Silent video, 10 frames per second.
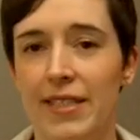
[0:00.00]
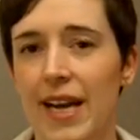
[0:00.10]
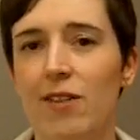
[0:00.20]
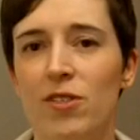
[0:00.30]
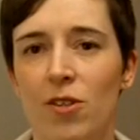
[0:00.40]

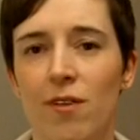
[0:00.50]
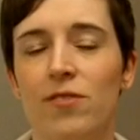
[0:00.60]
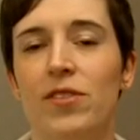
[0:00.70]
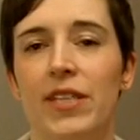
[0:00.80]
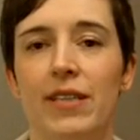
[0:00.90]
Entegris
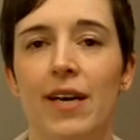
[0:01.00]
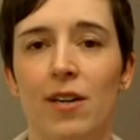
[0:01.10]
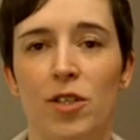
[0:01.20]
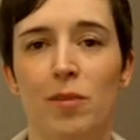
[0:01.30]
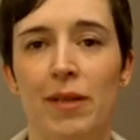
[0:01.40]
offers the
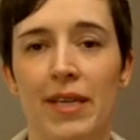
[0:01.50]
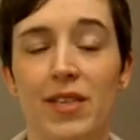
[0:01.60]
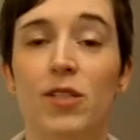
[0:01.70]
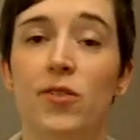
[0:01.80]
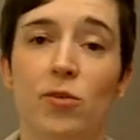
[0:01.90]
Intelligent Mini
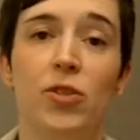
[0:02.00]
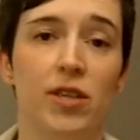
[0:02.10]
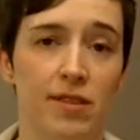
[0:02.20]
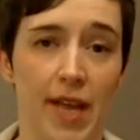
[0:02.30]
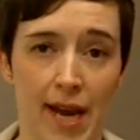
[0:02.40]
to do
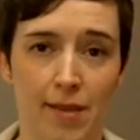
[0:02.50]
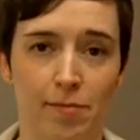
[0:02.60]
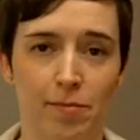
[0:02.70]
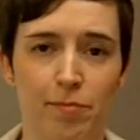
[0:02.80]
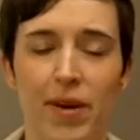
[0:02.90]
just that.
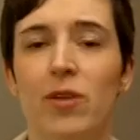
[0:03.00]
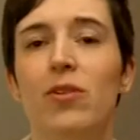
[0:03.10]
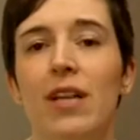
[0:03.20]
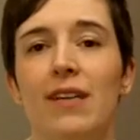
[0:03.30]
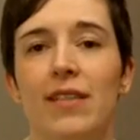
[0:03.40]
By
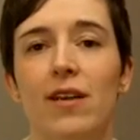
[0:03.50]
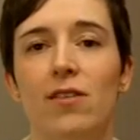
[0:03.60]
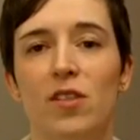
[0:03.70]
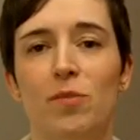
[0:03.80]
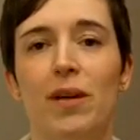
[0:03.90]
utilizing our
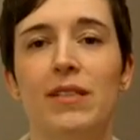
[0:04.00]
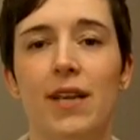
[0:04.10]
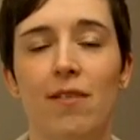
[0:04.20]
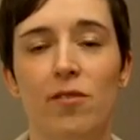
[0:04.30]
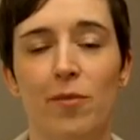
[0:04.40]
dispense
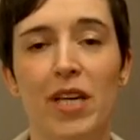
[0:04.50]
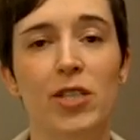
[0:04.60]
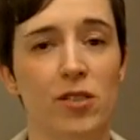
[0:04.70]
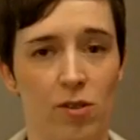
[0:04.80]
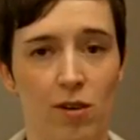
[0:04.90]

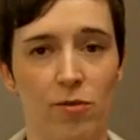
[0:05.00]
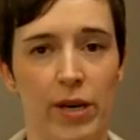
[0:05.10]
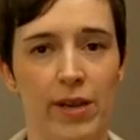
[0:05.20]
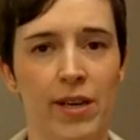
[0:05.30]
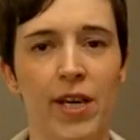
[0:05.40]
confirmation
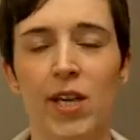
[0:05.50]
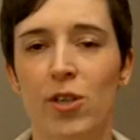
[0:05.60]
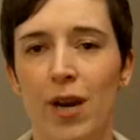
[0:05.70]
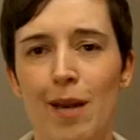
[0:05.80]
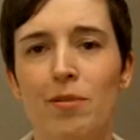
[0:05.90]
software,
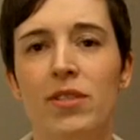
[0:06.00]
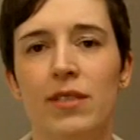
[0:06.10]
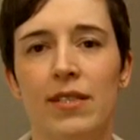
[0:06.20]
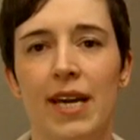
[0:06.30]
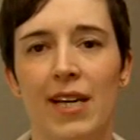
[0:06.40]
you're able to
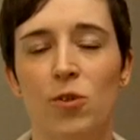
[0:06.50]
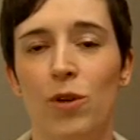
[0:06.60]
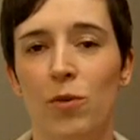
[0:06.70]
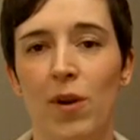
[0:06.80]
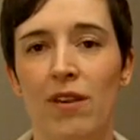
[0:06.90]
detect when
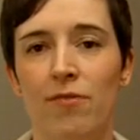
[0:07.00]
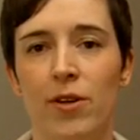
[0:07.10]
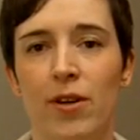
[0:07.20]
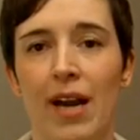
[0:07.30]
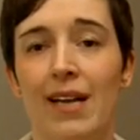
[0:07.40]
a
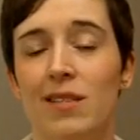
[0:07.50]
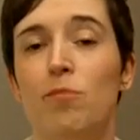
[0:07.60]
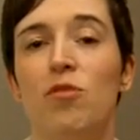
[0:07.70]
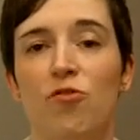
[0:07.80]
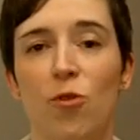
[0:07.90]
wafer hasn't
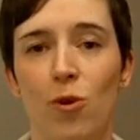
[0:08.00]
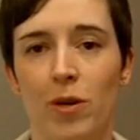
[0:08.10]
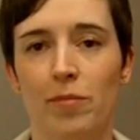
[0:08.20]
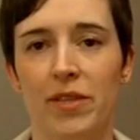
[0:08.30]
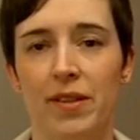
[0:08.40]

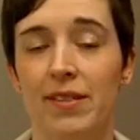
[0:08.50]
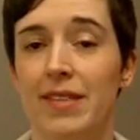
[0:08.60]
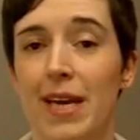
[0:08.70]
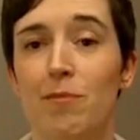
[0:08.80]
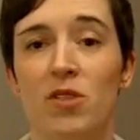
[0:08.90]
performed the
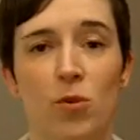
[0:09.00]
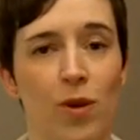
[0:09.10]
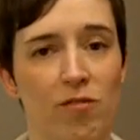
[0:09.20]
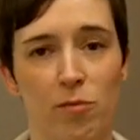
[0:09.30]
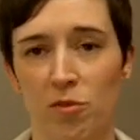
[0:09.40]
same as the
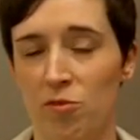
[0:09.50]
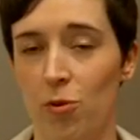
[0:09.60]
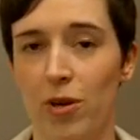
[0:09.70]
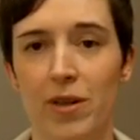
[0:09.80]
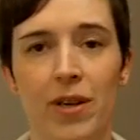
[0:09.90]
wafer
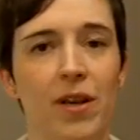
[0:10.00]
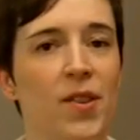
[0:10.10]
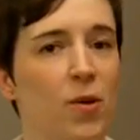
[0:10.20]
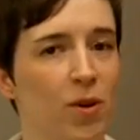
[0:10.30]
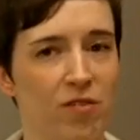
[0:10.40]

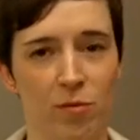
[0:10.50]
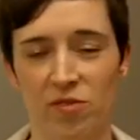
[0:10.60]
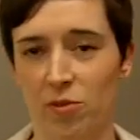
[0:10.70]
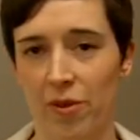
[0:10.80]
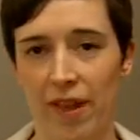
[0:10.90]

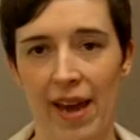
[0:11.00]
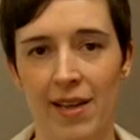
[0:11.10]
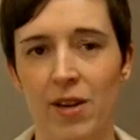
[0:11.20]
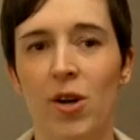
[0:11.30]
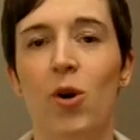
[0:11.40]
before
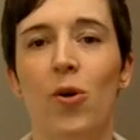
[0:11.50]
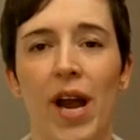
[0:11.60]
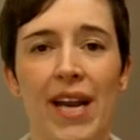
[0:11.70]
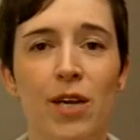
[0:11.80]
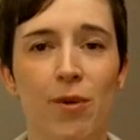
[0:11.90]
that, or
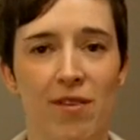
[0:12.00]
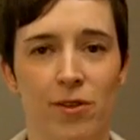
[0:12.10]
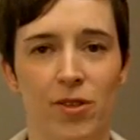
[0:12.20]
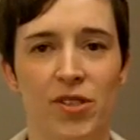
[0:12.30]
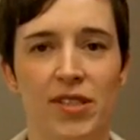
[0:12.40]
any
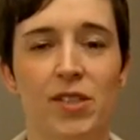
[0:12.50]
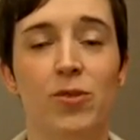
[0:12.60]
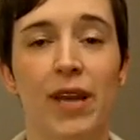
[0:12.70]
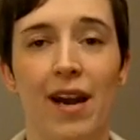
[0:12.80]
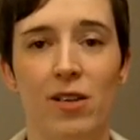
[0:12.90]
wafer since you
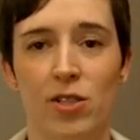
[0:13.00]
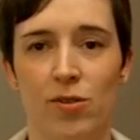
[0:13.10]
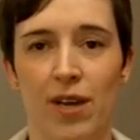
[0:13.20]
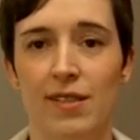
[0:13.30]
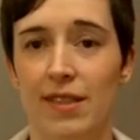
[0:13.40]

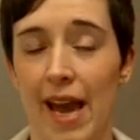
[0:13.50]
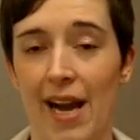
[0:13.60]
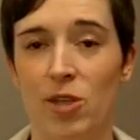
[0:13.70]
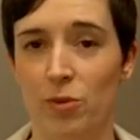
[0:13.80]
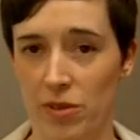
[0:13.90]
characterized the
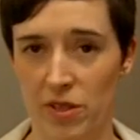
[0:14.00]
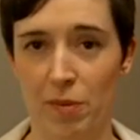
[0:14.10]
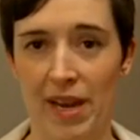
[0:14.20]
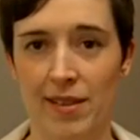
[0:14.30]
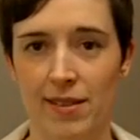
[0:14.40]
actual
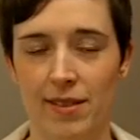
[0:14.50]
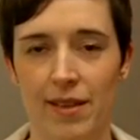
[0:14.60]
dispense.